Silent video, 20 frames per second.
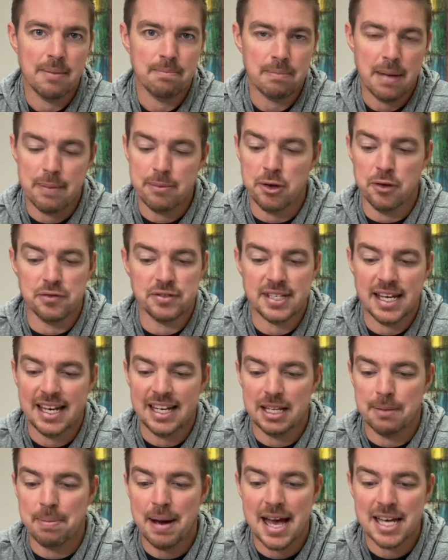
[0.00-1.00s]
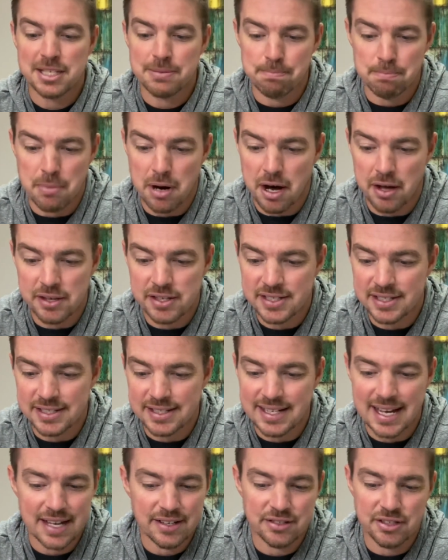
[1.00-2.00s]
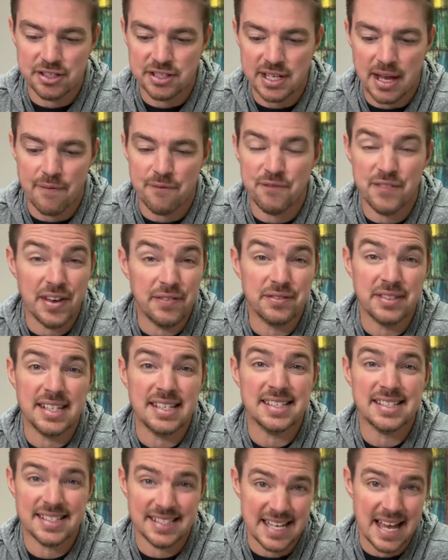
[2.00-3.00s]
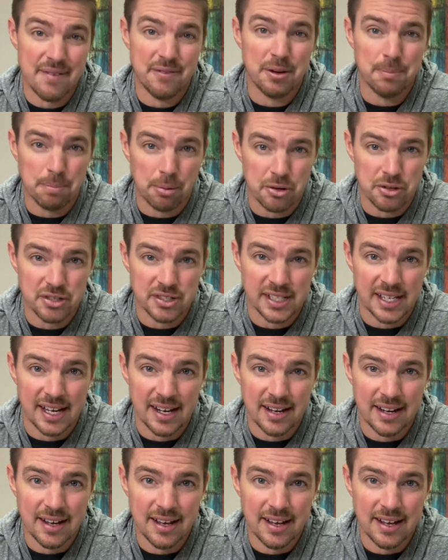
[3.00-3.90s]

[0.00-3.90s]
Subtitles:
Maybe you've seen in the past months, Tesla's up 57%.